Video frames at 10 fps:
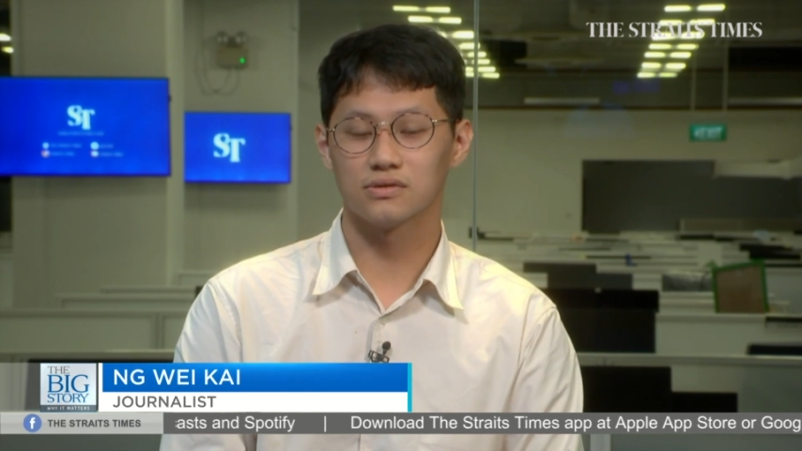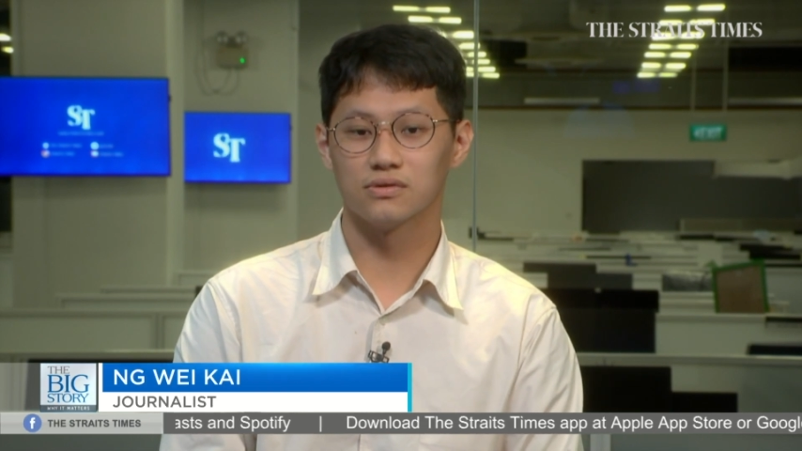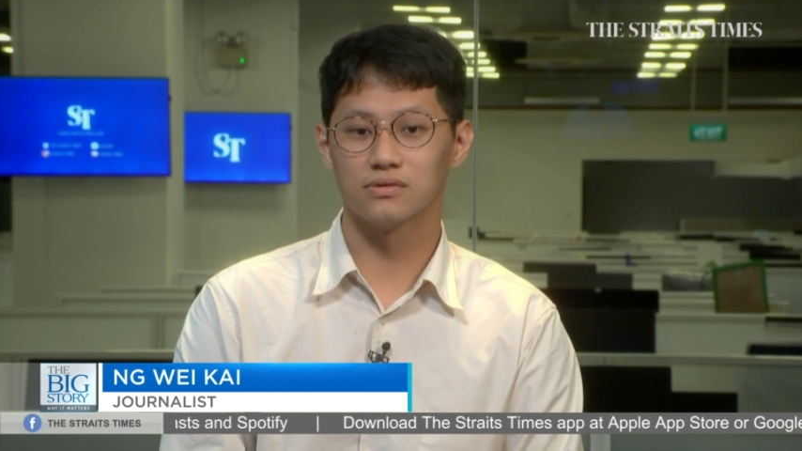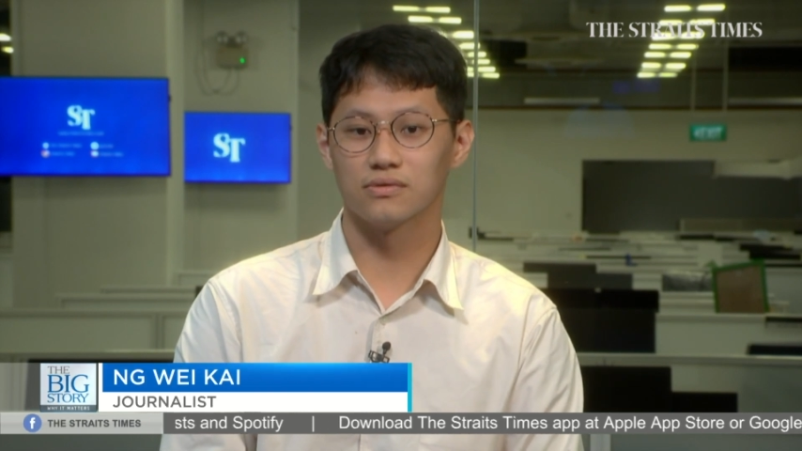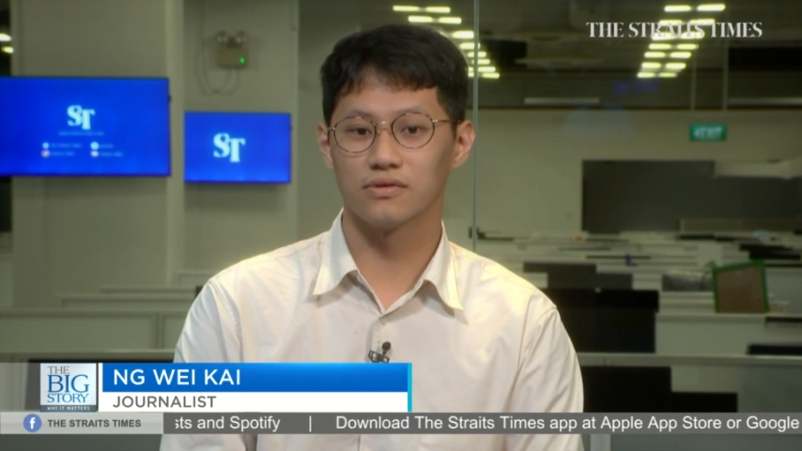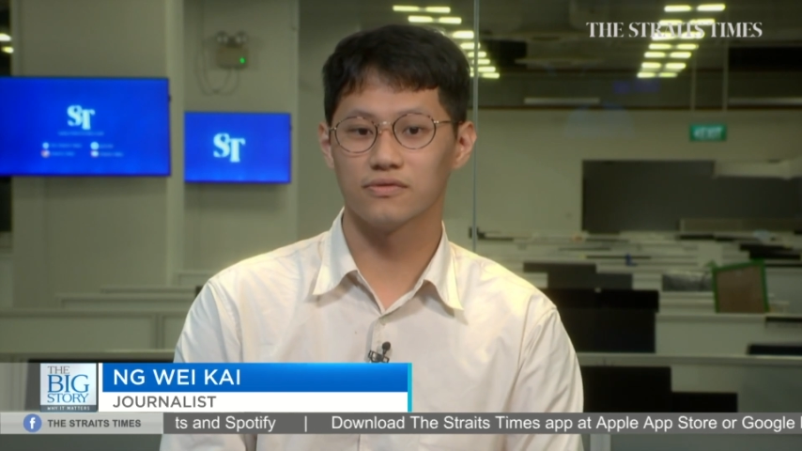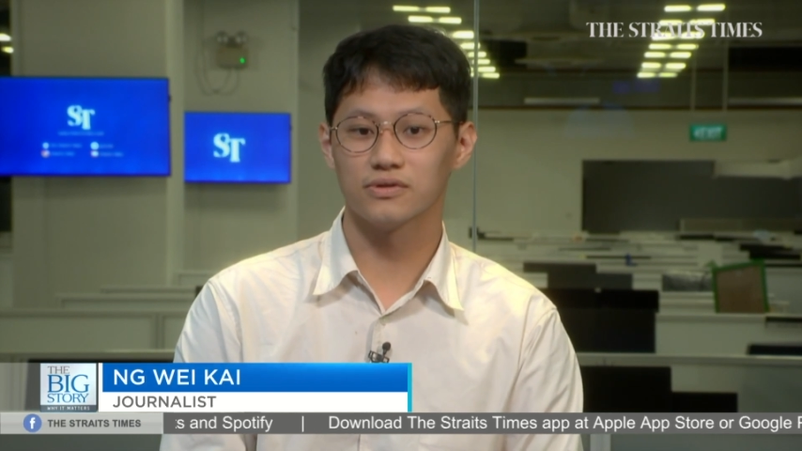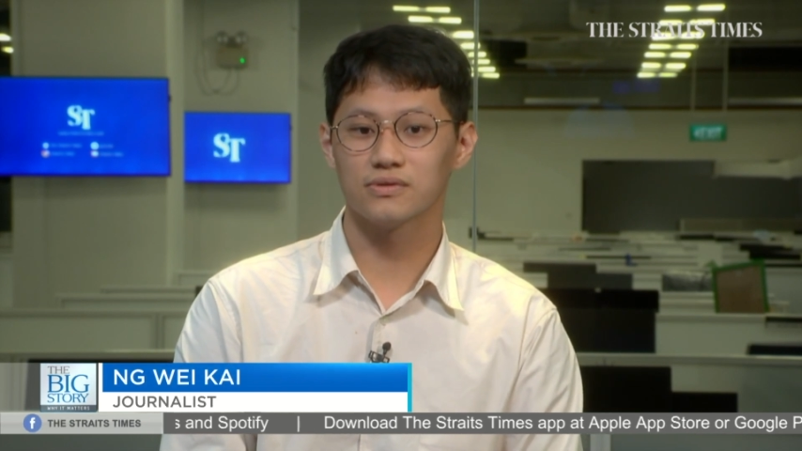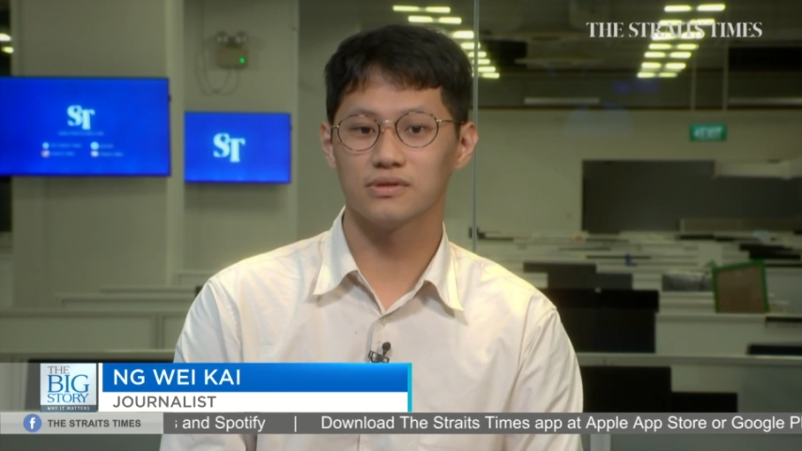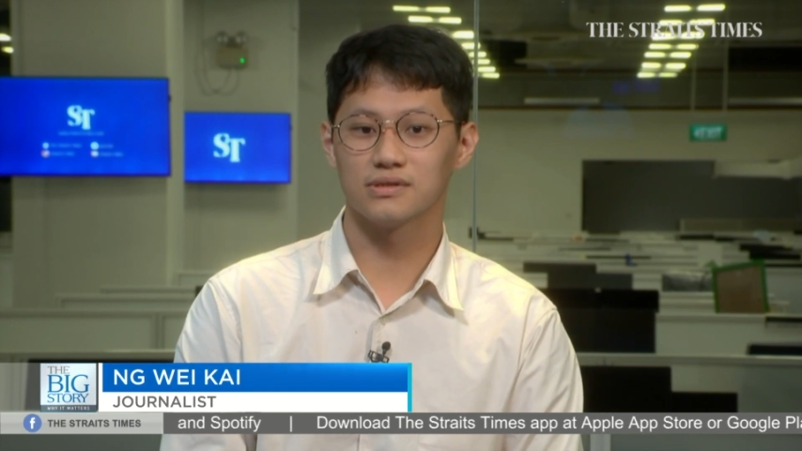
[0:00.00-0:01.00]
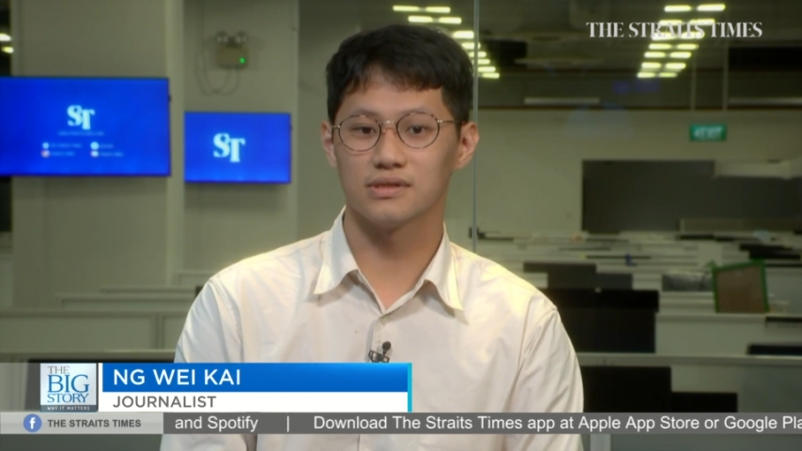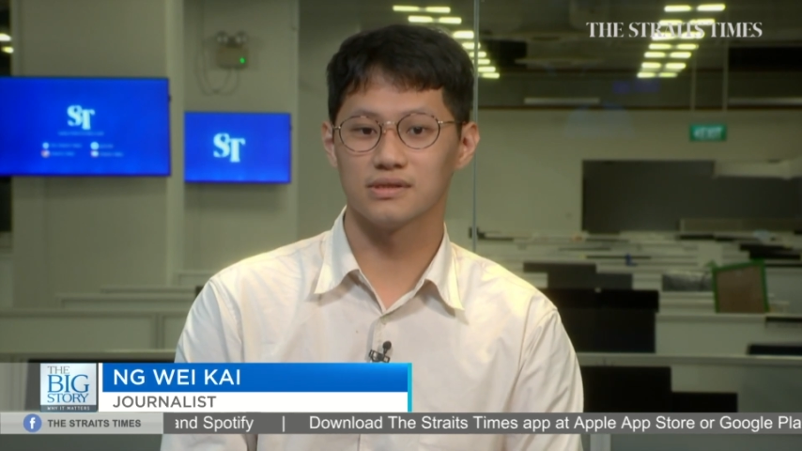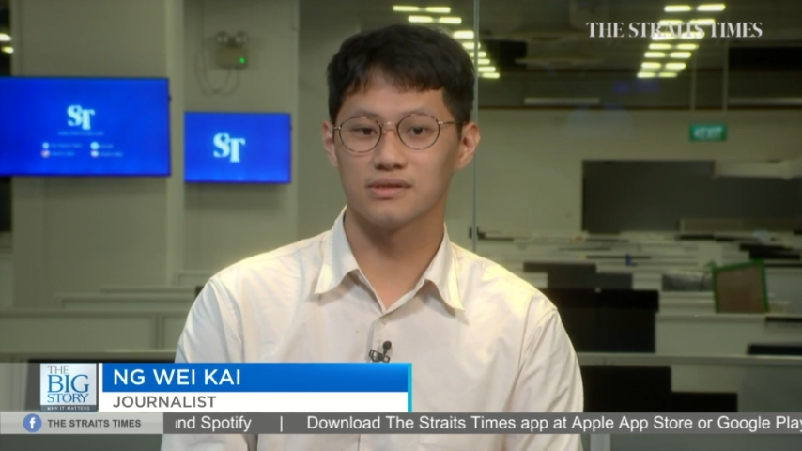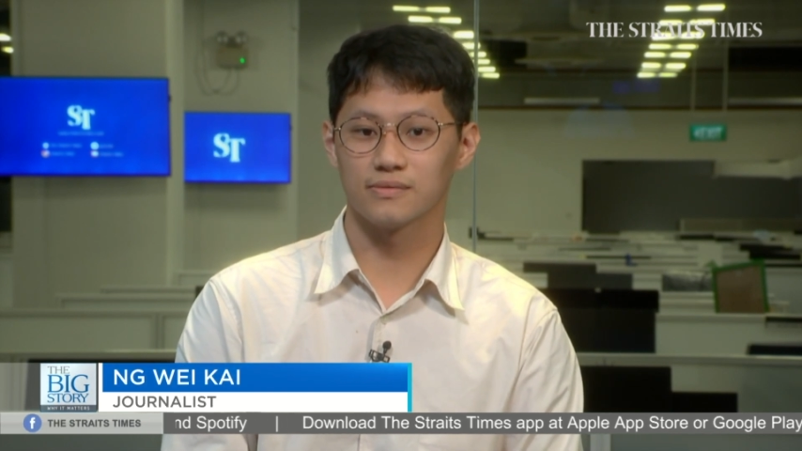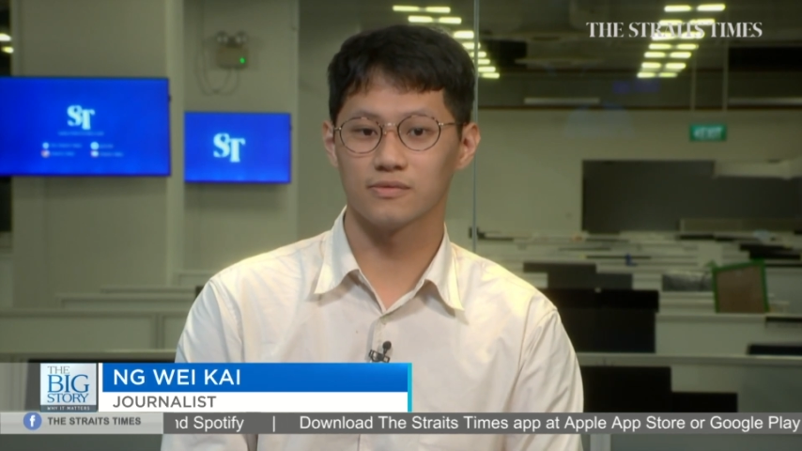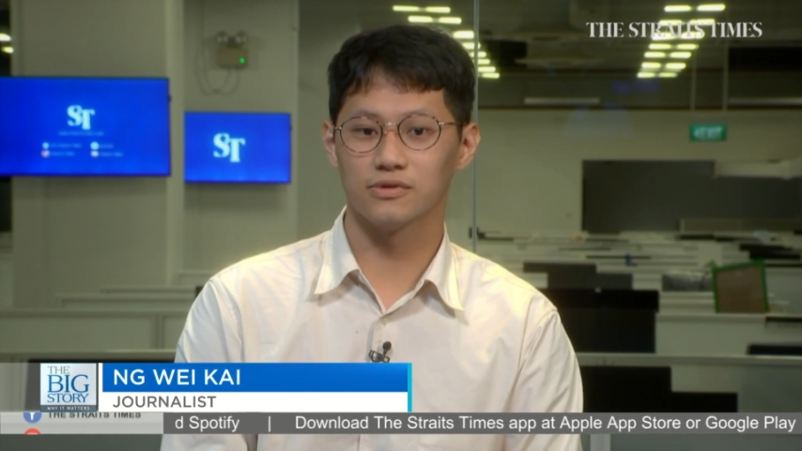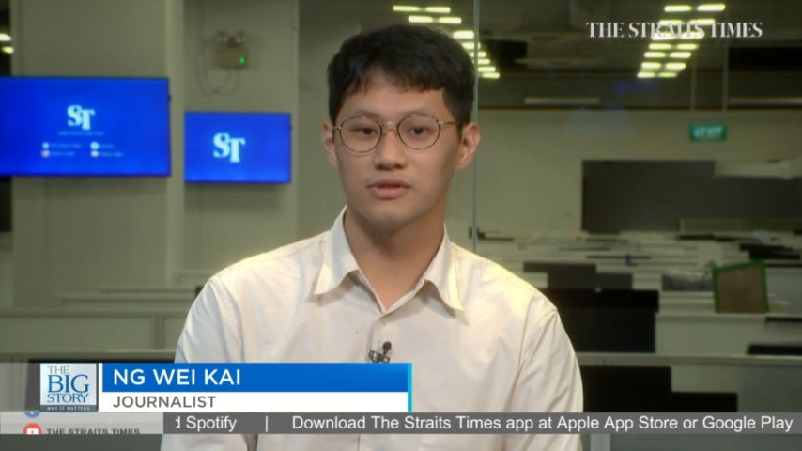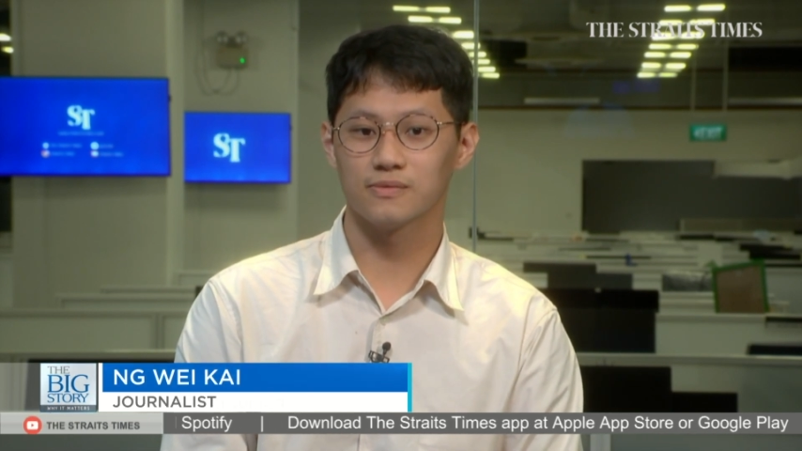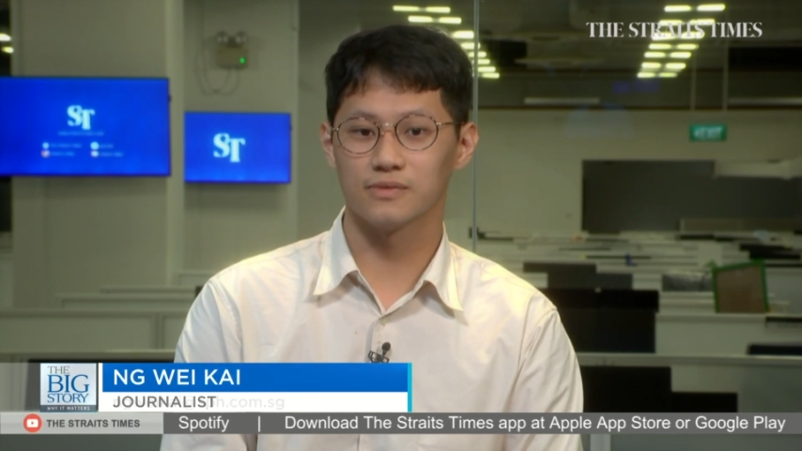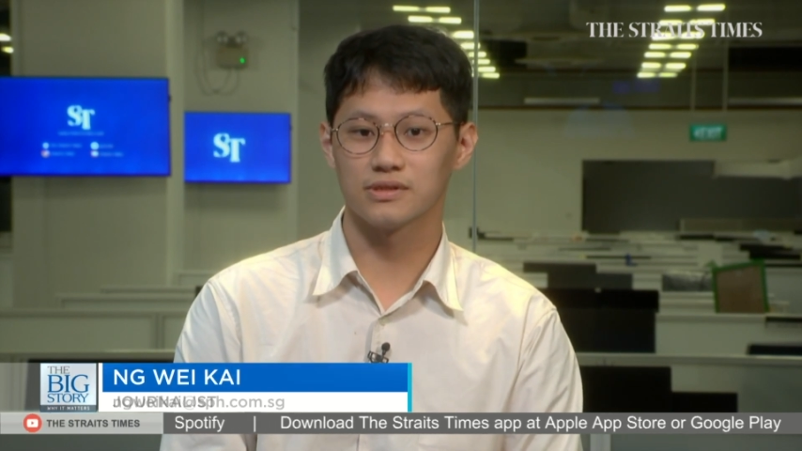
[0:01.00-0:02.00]
So, the first one is that
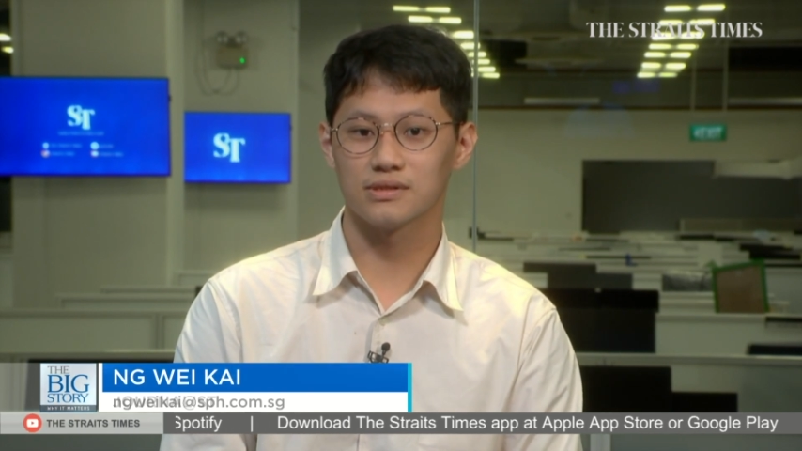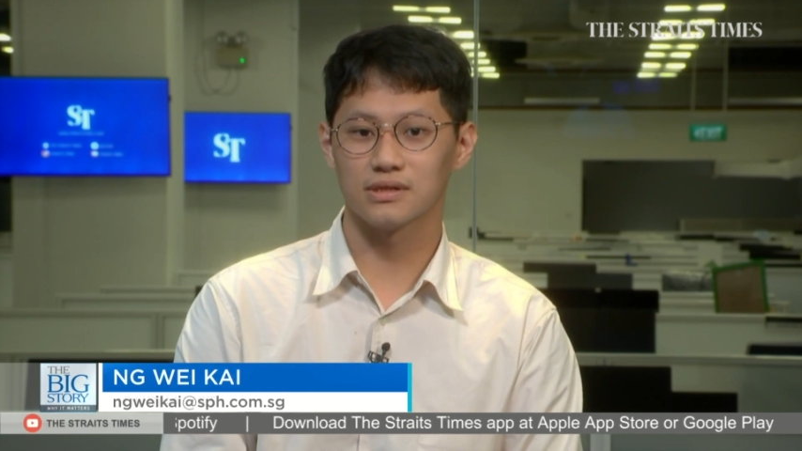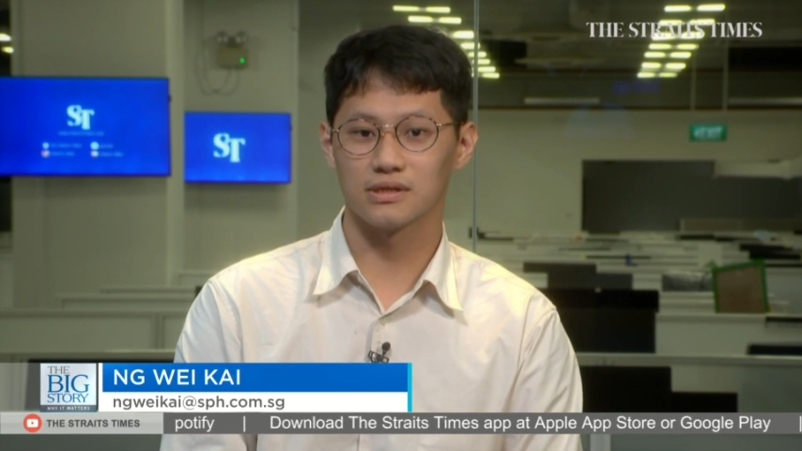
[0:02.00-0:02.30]
Singaporeans must